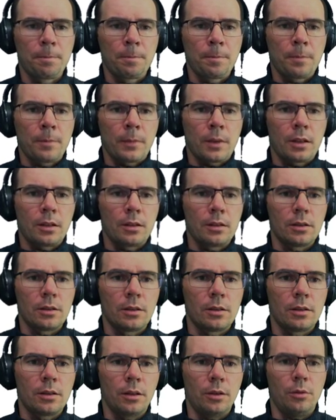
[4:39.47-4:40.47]

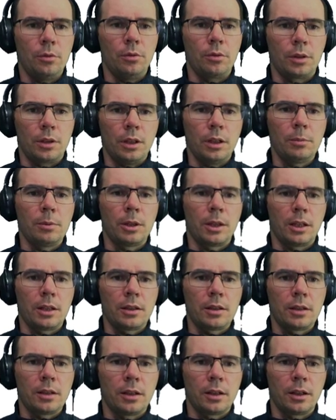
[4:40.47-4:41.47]
Or double @
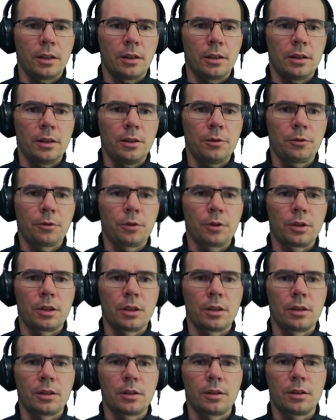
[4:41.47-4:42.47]
sign. The difference is
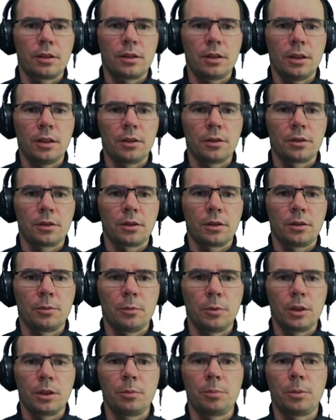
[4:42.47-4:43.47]
standard.
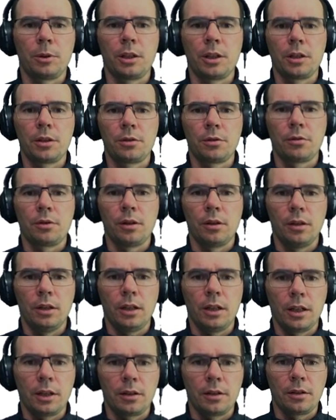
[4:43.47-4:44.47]
One applies to the
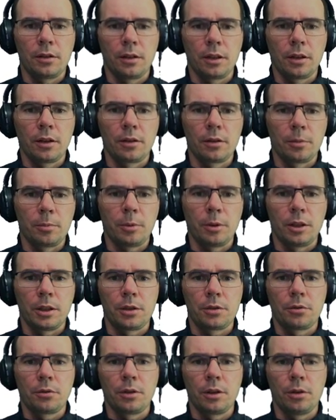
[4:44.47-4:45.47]
line and the other applies to
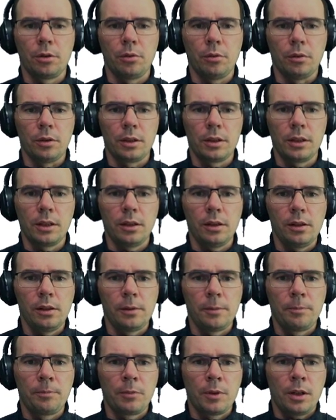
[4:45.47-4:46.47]
the whole cell.
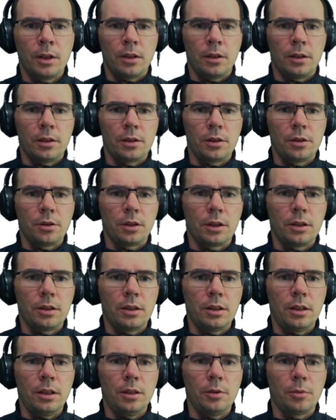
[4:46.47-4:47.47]
And as you can
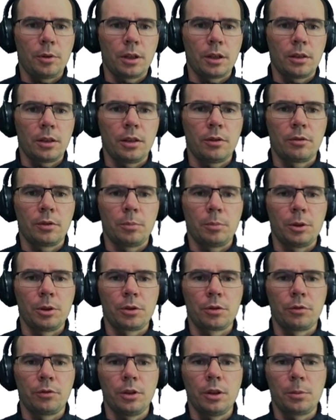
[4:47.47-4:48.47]
see, we can give a bunch
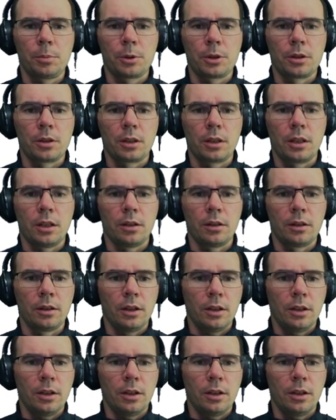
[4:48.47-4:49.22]
of options here.